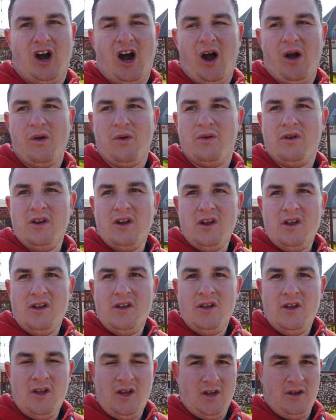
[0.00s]
row,
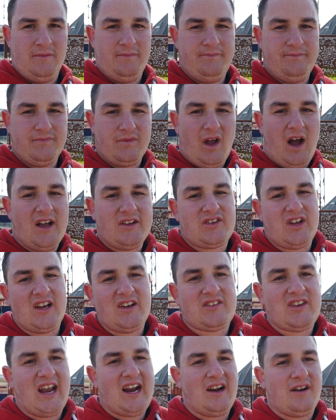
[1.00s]
I'd
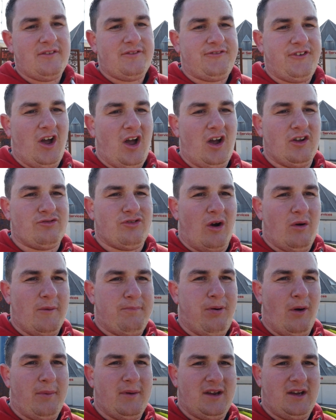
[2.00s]
say second and third row
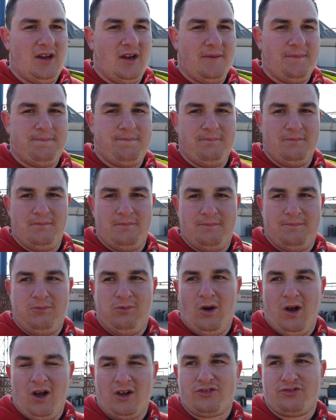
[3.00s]
are probably your
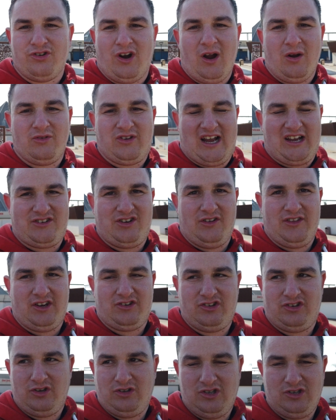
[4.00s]
worst rows actually, on
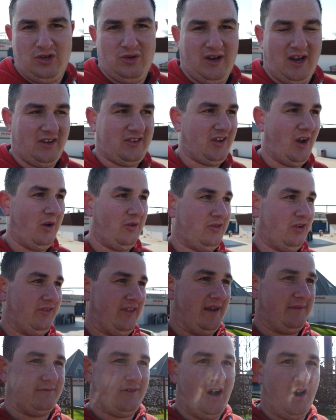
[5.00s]
it. You do get soaked
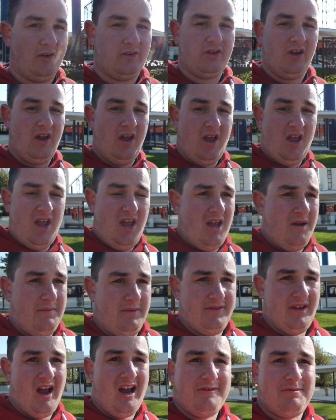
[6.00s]
on them rows.
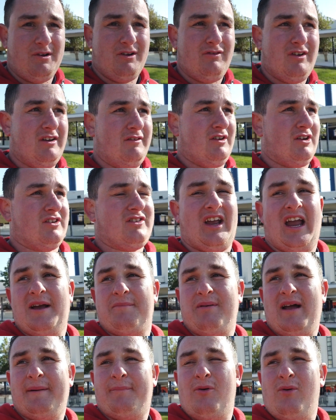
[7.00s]
But no, it's been a really really good day
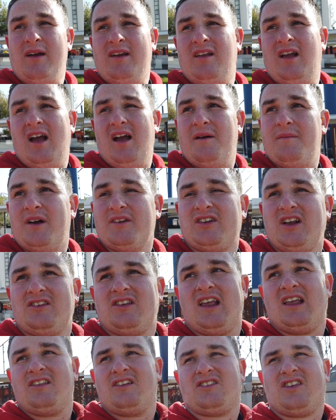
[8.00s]
at Blackpool. I
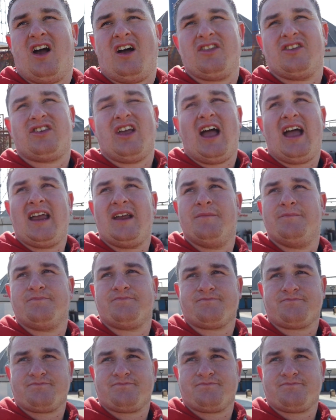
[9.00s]
said at the start of the day,